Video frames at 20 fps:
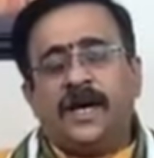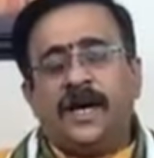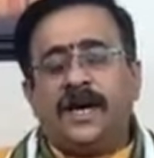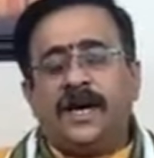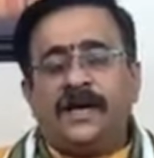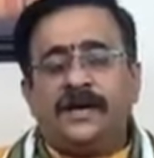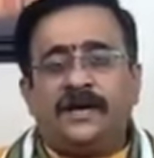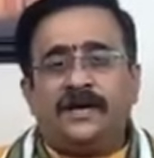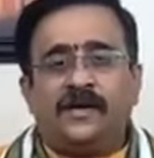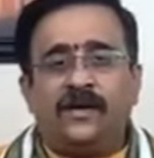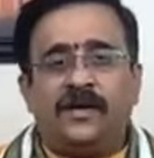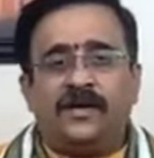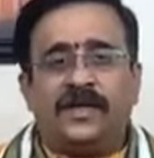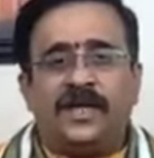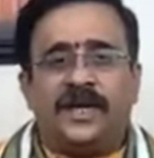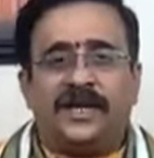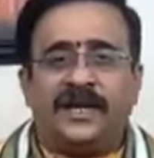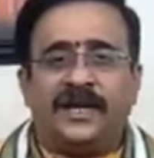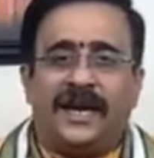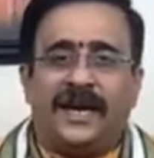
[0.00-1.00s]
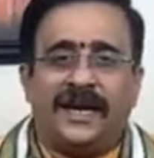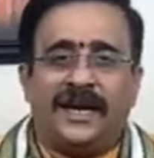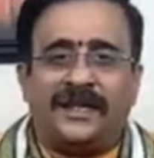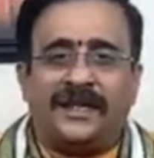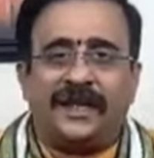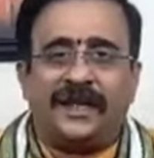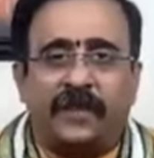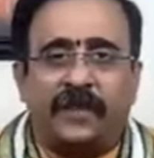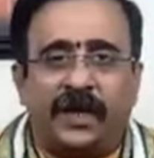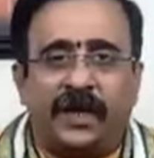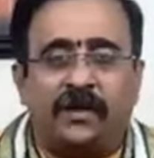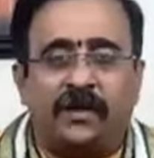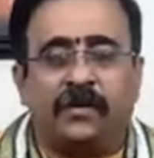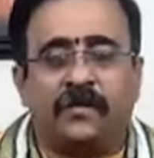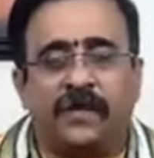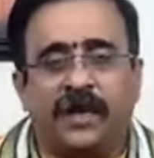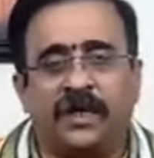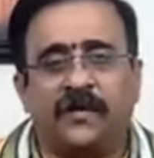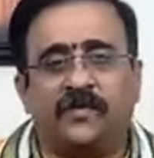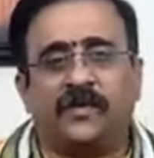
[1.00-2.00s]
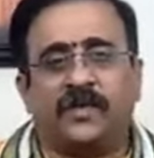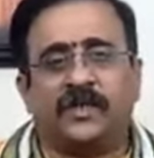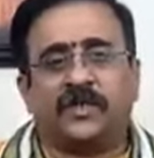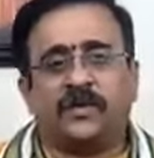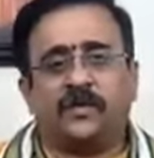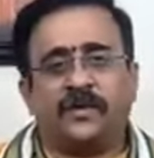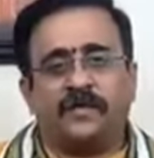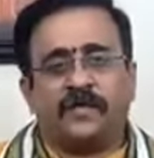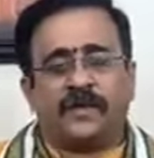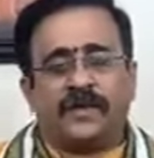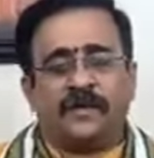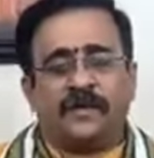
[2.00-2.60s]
And on that land, that Belur Math was to be